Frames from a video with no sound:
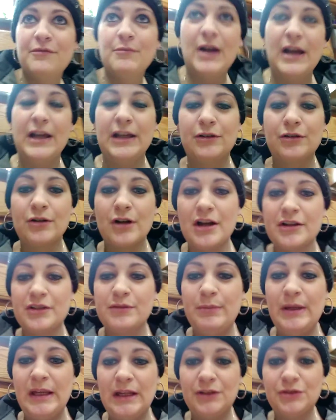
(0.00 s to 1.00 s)
my
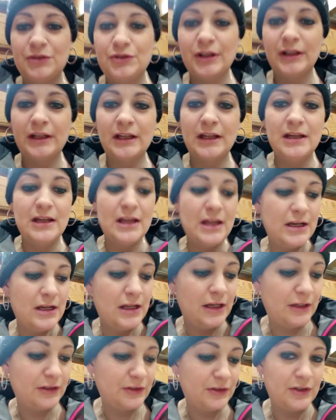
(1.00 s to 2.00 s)
Crossbeak chicken in
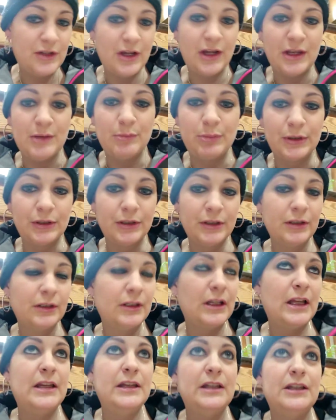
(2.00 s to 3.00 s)
his diaper,
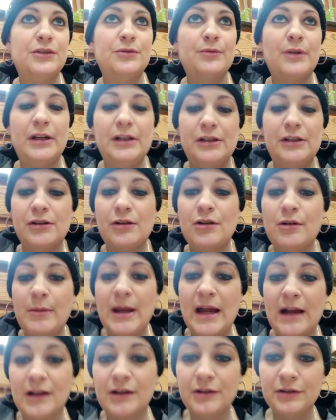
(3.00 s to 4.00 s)
and he's ready to go
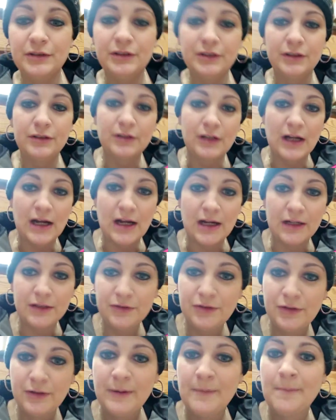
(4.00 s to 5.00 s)
back out in the
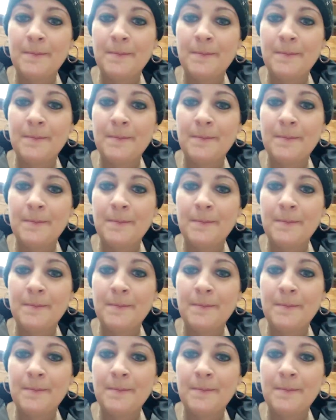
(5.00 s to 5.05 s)
garage.